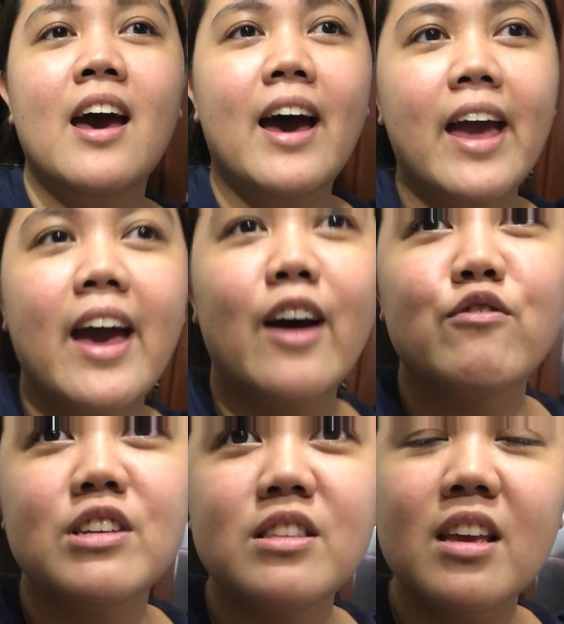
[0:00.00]
I have
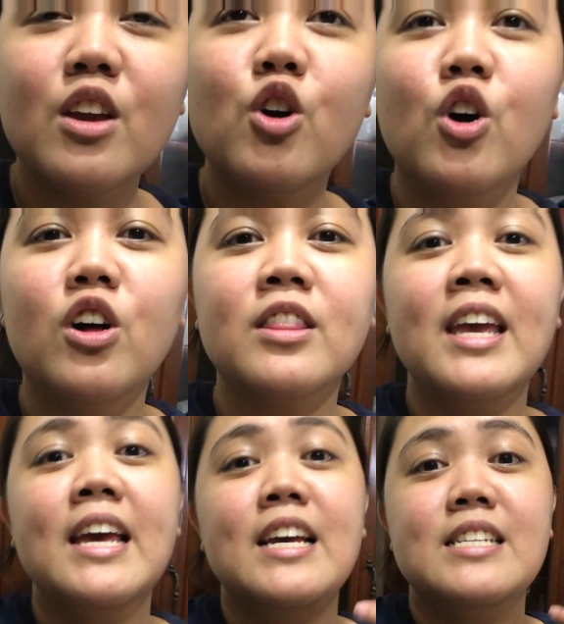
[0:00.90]
this thing called
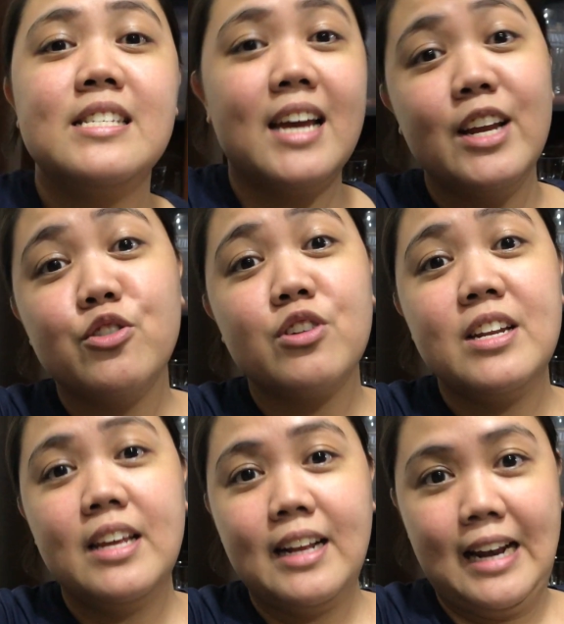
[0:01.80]
sight
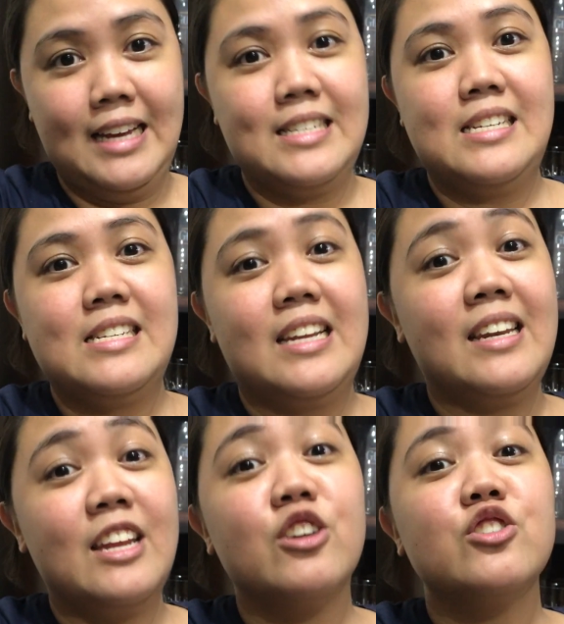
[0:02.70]
reading classes and
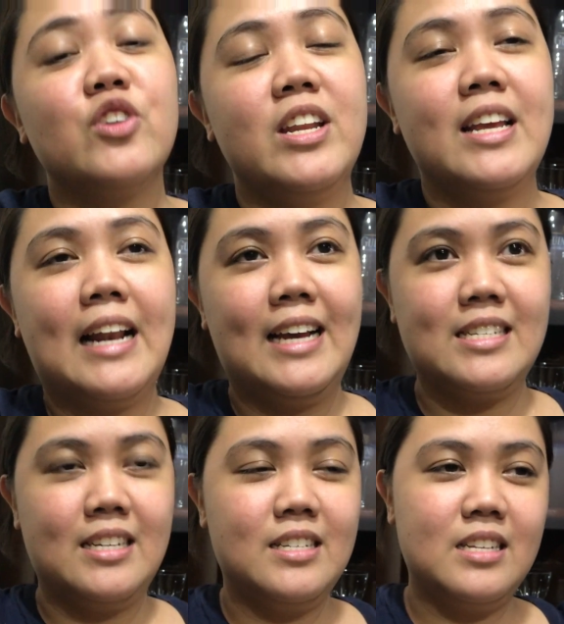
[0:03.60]
ear training
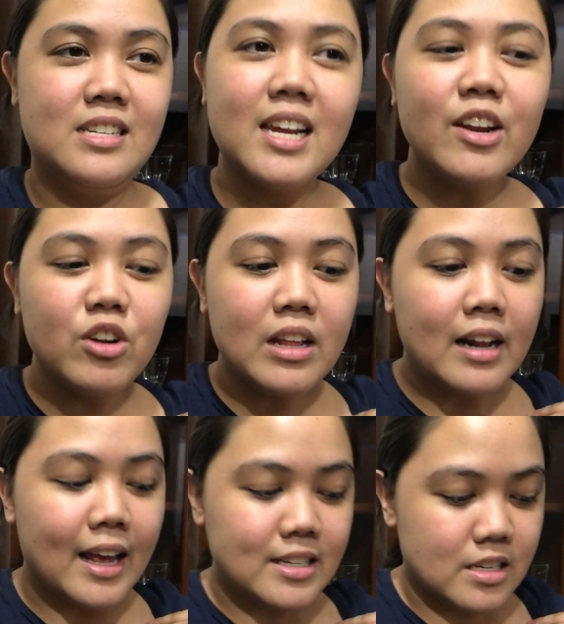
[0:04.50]
classes. In sight reading
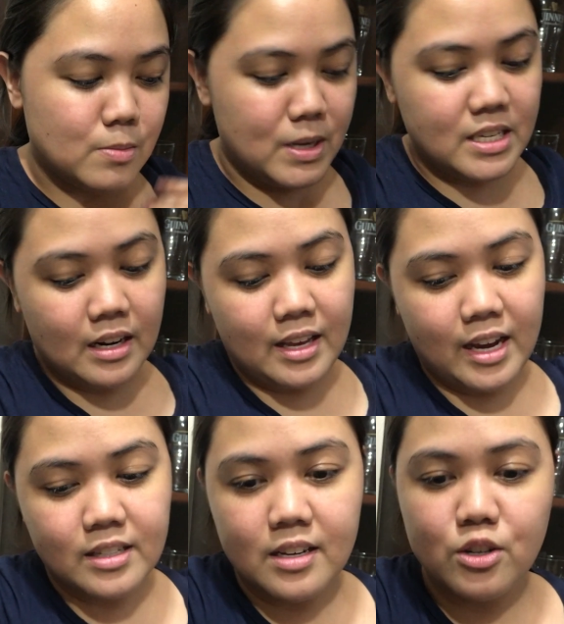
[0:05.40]
classes, basically I
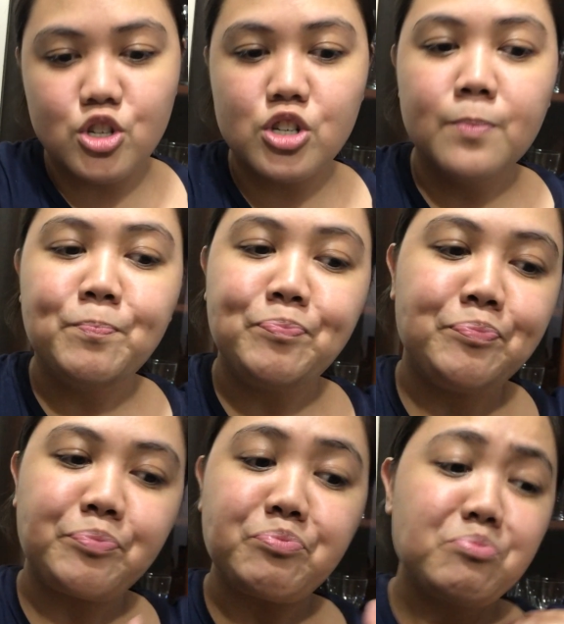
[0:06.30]
teach
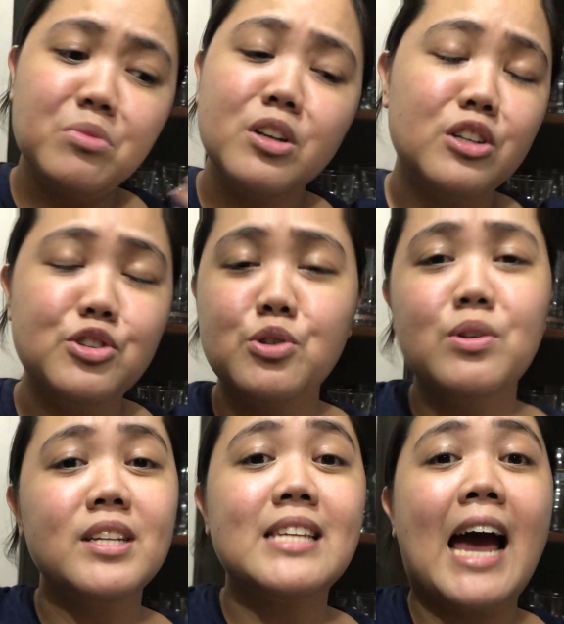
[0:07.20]

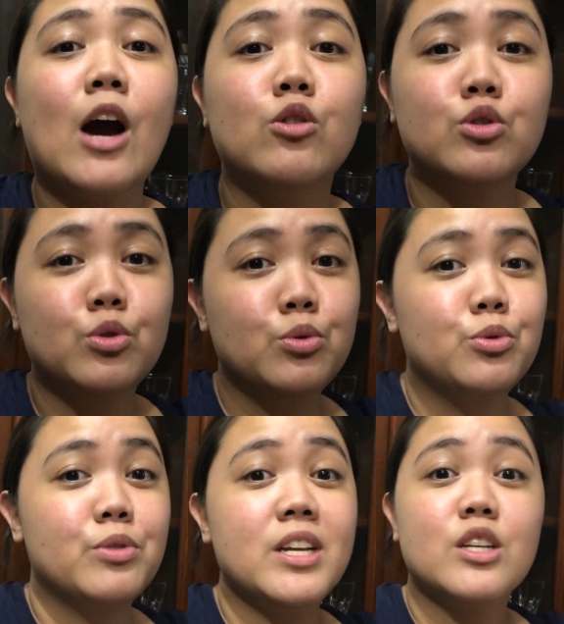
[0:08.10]
students how to
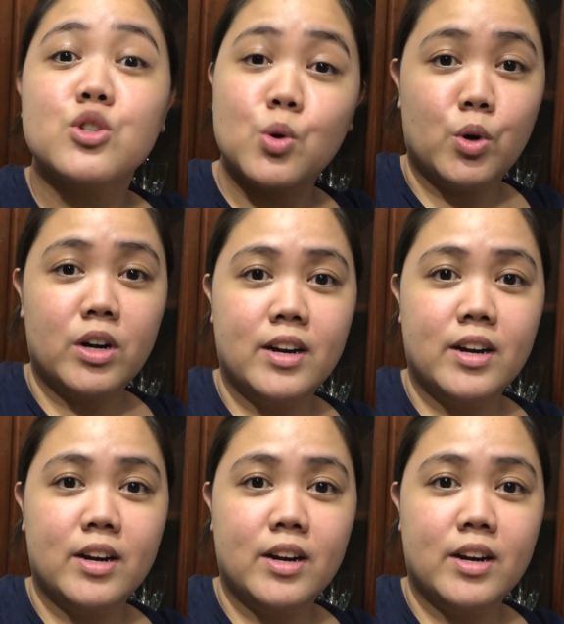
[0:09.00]
read a score.